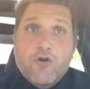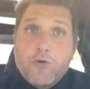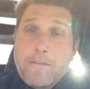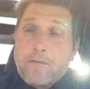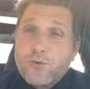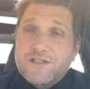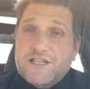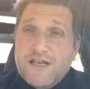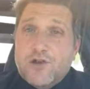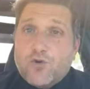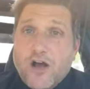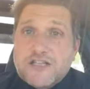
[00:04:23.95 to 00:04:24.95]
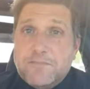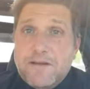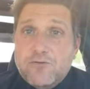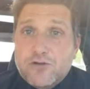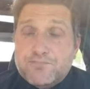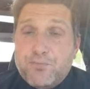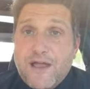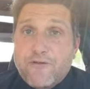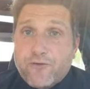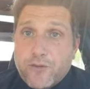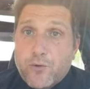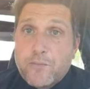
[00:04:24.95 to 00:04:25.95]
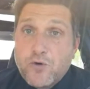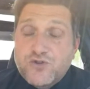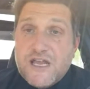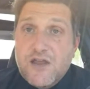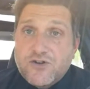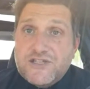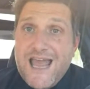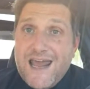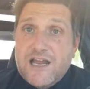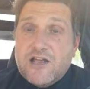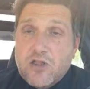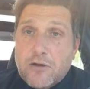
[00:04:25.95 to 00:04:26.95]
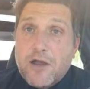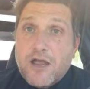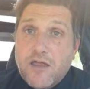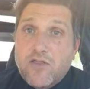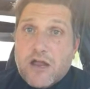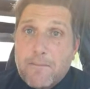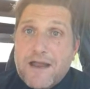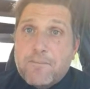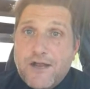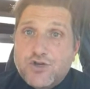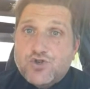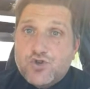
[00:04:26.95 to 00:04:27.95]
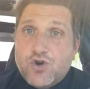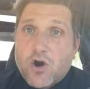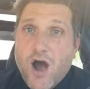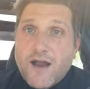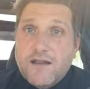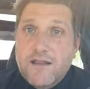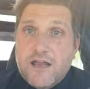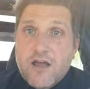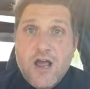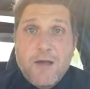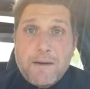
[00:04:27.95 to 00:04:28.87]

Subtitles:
Remember when Sidney Crosby was playing for the Rimouski Oceanic in the Quebec Major Junior Hockey League?